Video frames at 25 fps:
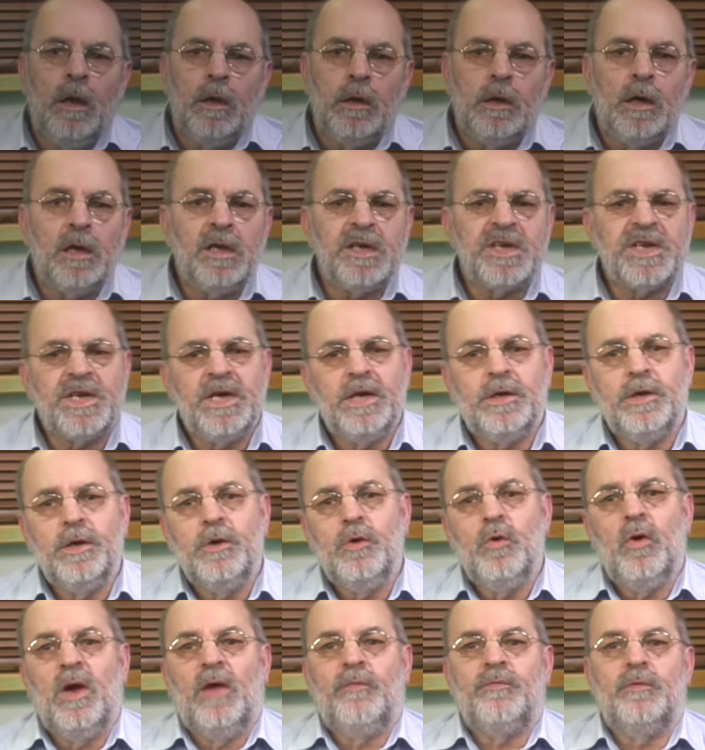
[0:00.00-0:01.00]
Another
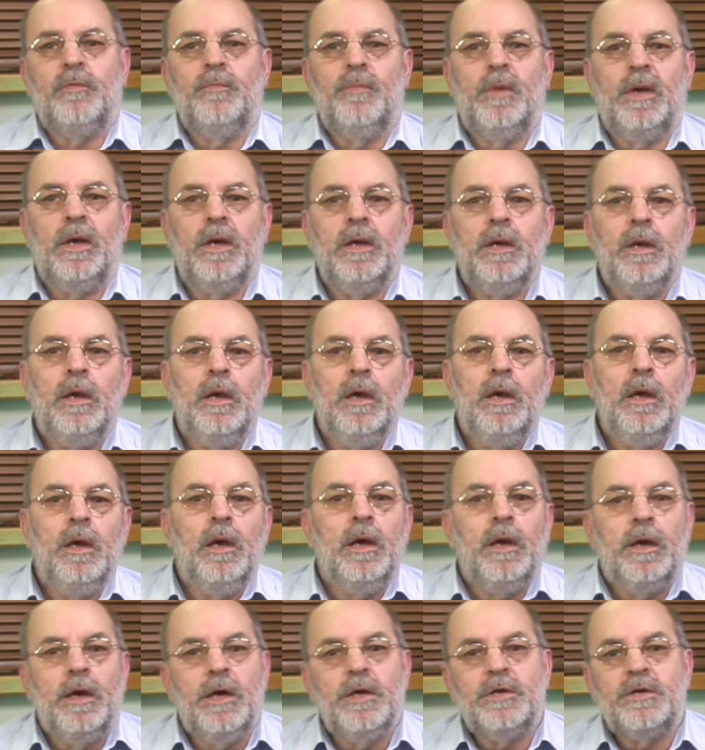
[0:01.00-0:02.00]
setting you have to make
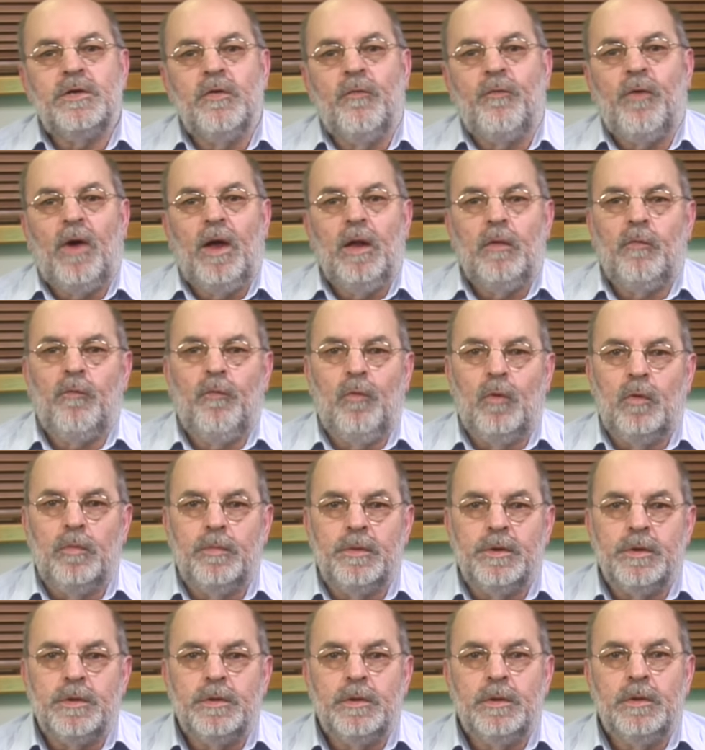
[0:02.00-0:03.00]
is the file
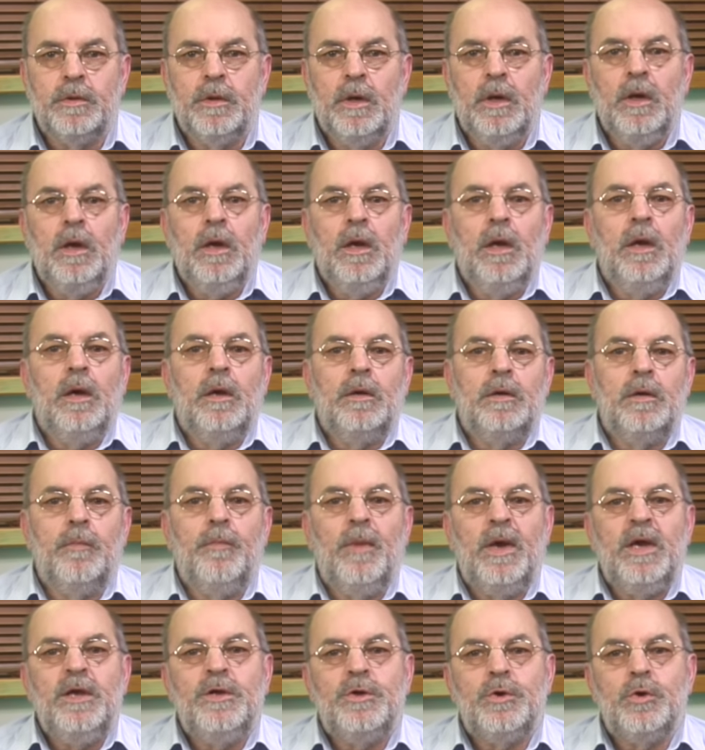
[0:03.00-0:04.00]
format. The
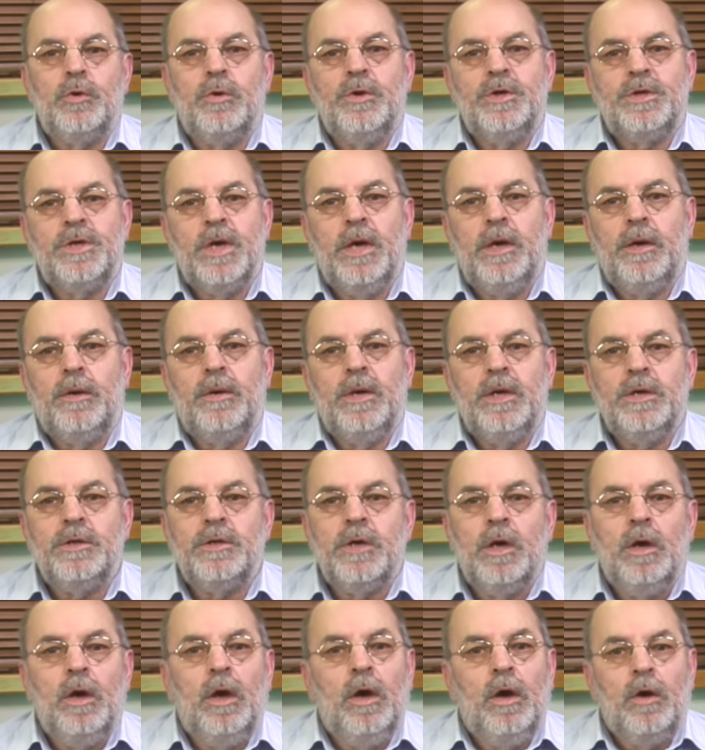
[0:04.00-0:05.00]
main choice here
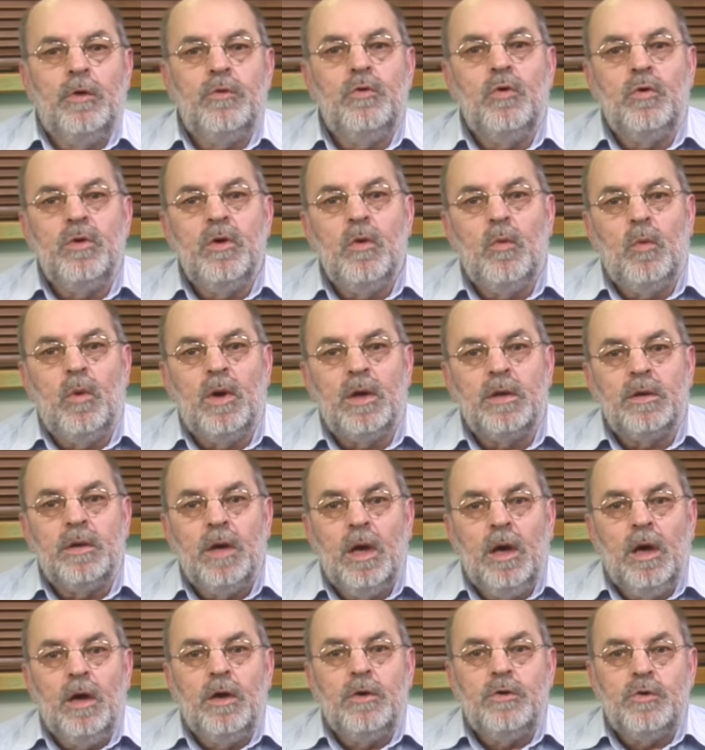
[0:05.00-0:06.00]
is, do you want
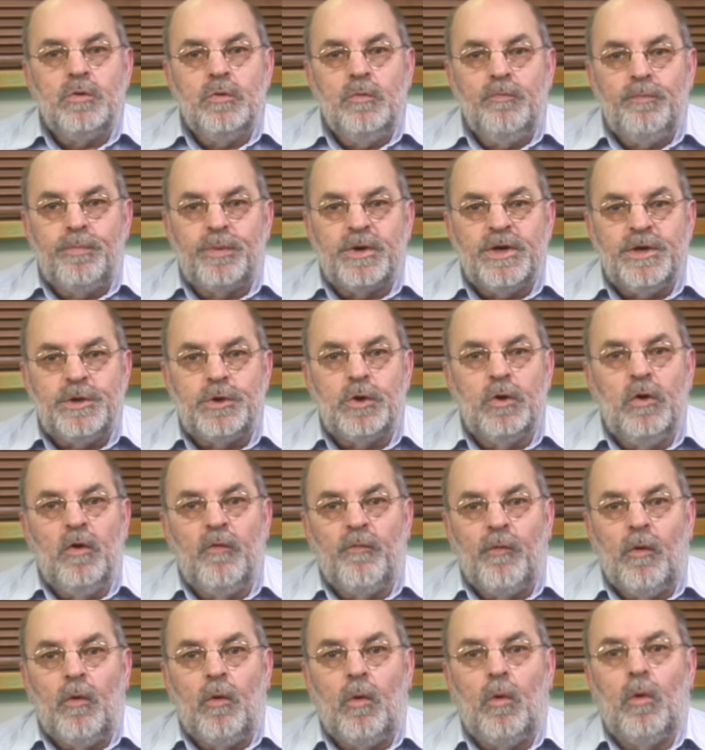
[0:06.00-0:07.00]
to
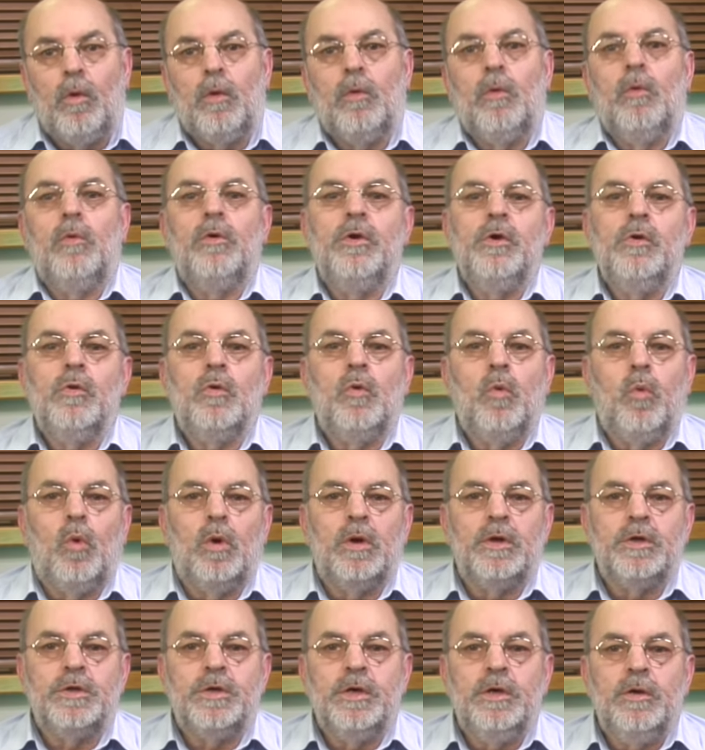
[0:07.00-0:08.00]
preserve all audio
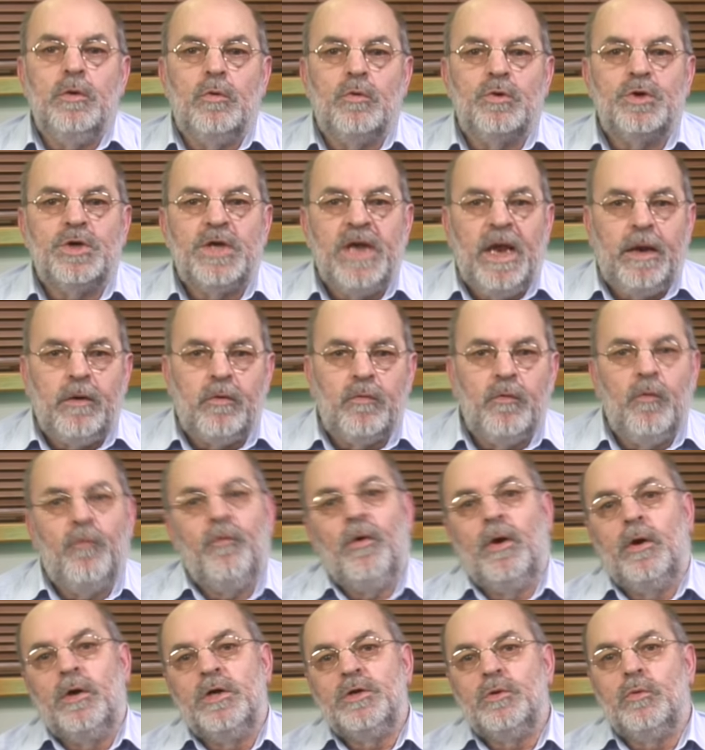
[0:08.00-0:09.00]
quality or
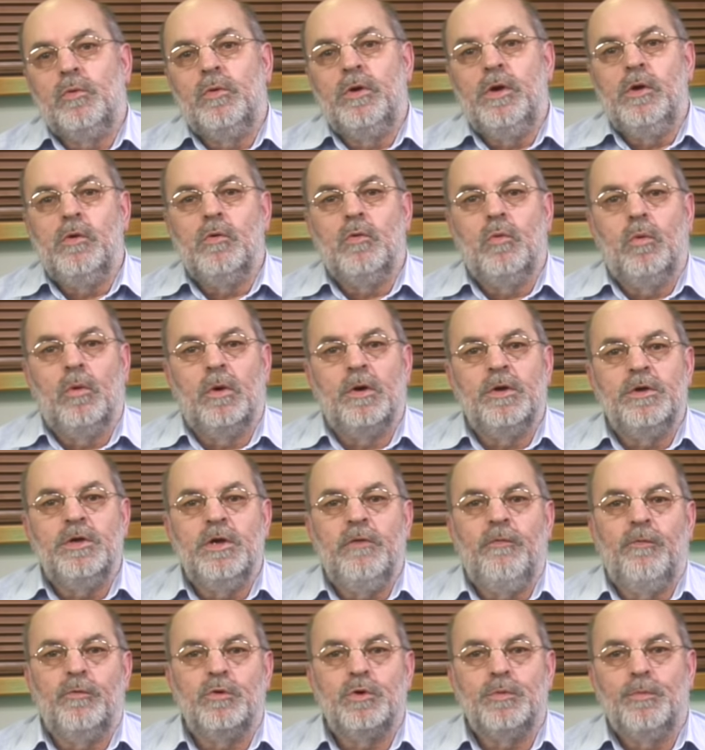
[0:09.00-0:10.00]
sacrifice audio
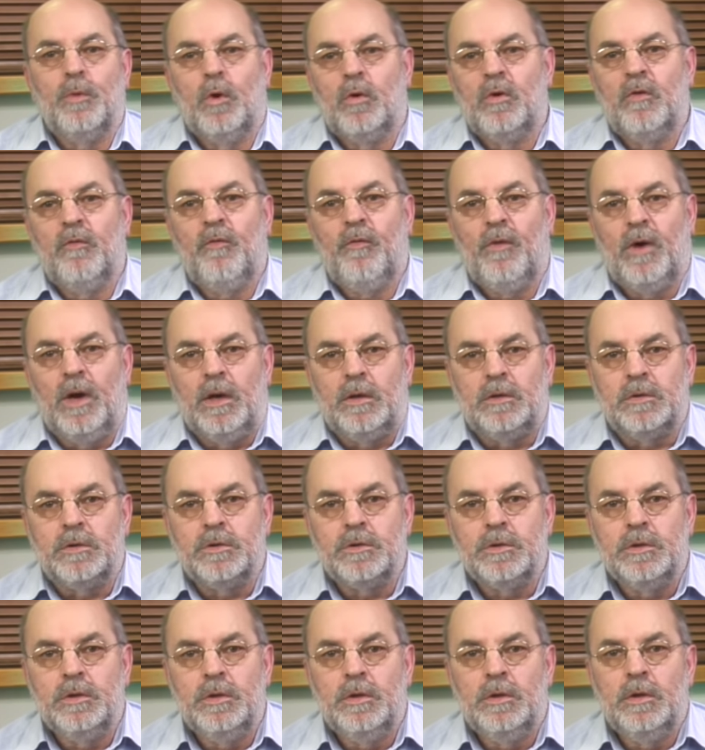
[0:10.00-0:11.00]
quality for smaller
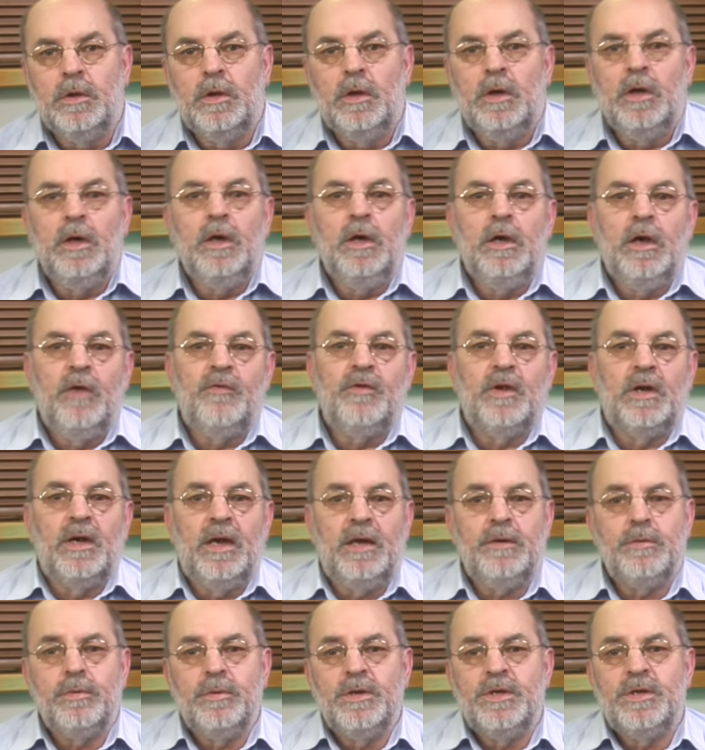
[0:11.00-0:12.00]
files? If the
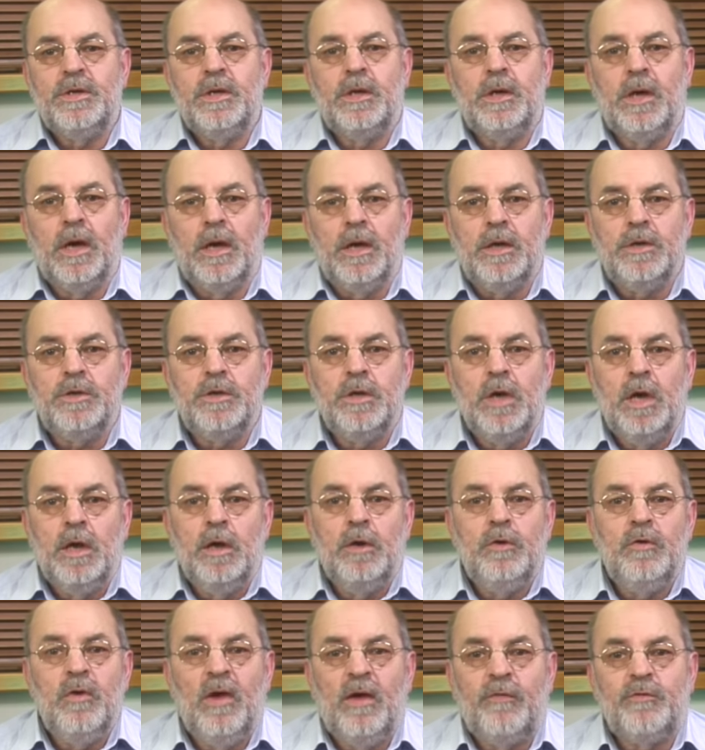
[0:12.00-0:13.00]
latter is the case,
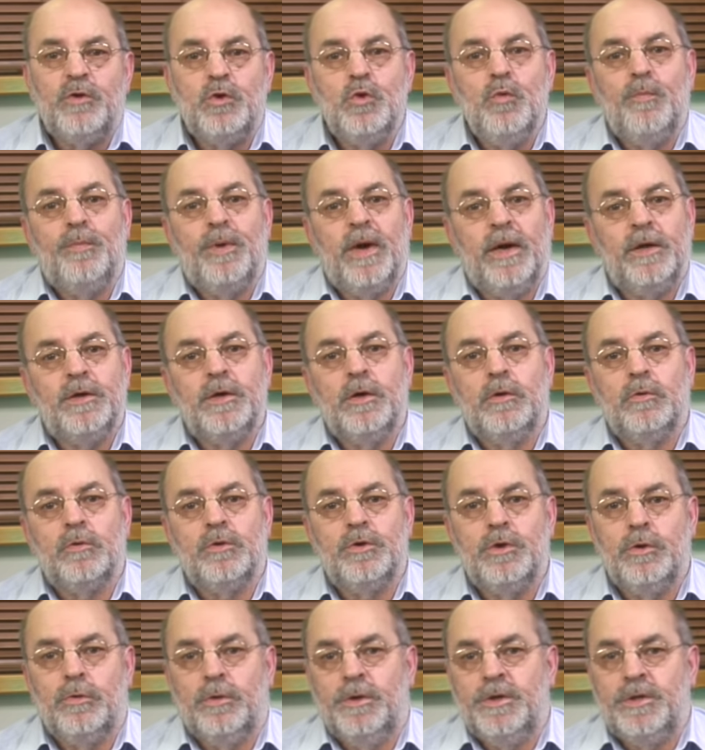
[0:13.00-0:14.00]
you have two practical
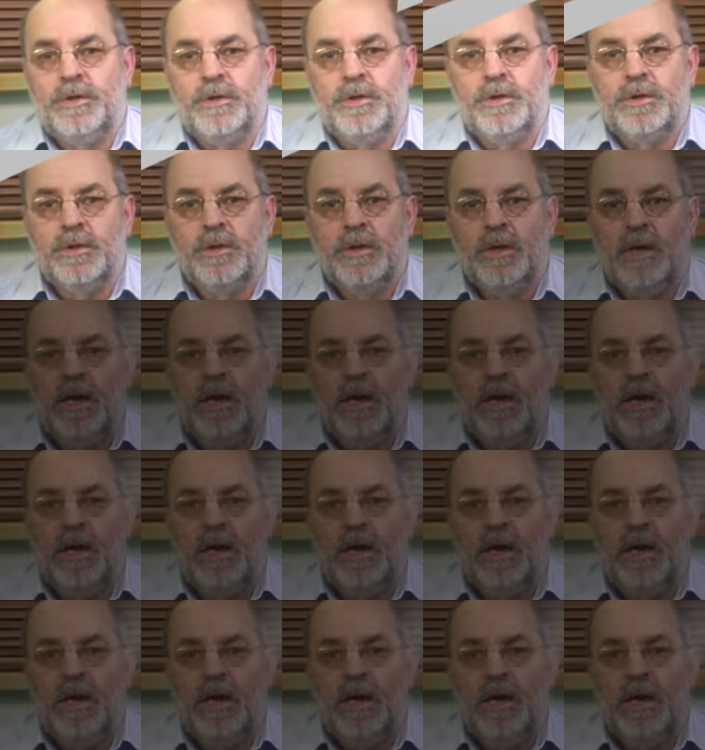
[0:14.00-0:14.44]
choices,